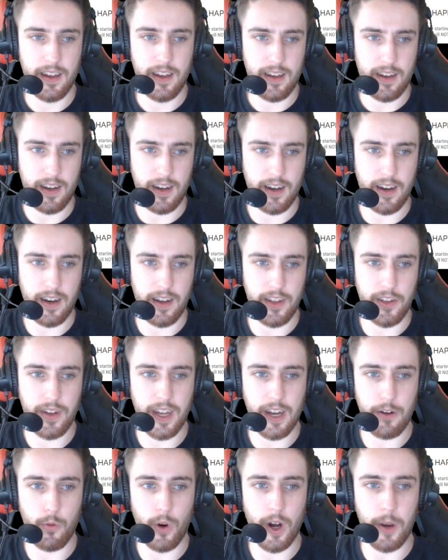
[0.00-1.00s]
You
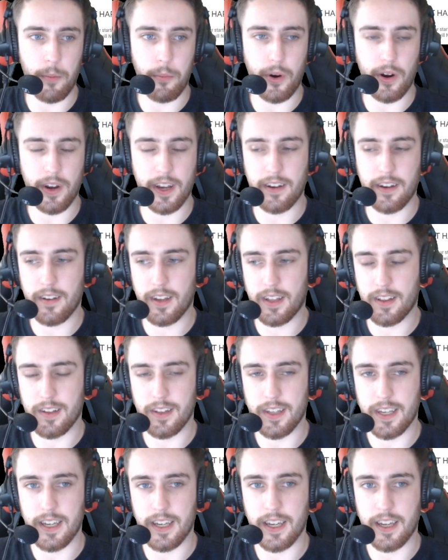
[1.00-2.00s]
get 1 point in
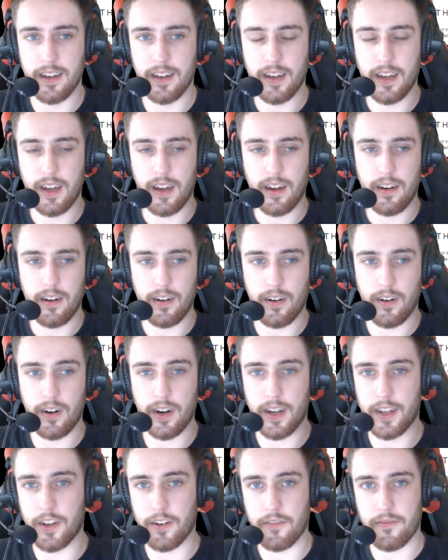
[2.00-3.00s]
the league,
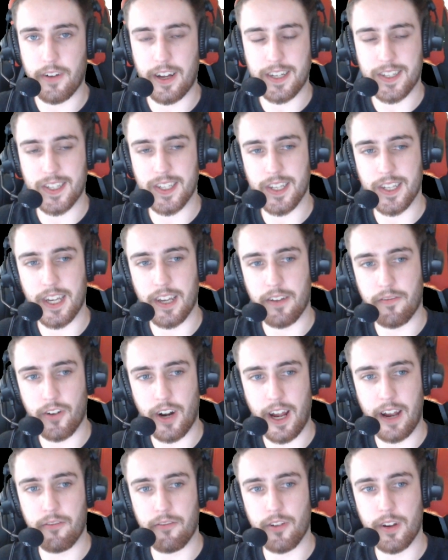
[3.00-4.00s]
or in your fantasy league,
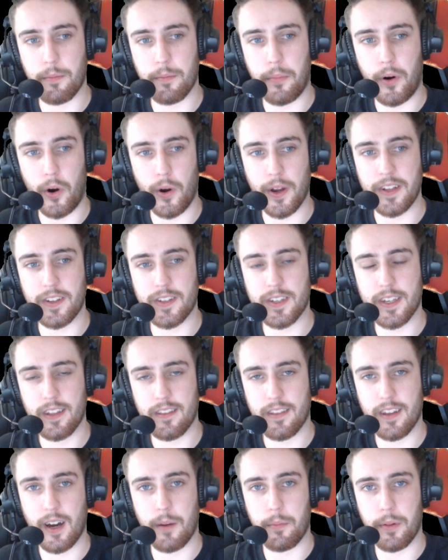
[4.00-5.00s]
for every point
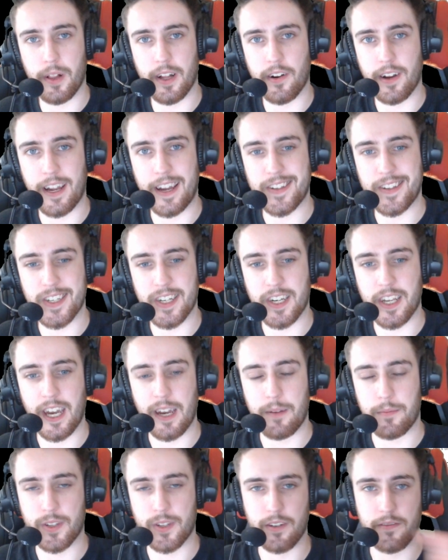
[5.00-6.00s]
that a player gets
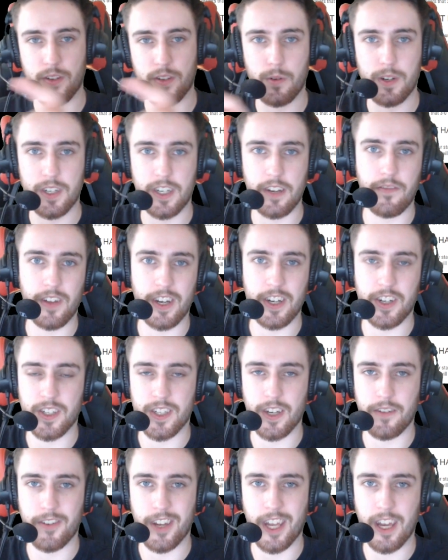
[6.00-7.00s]
in-game. So if Squishy
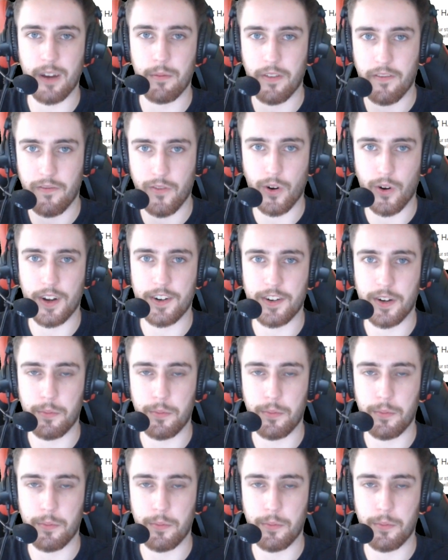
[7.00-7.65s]
finishes off a game with 400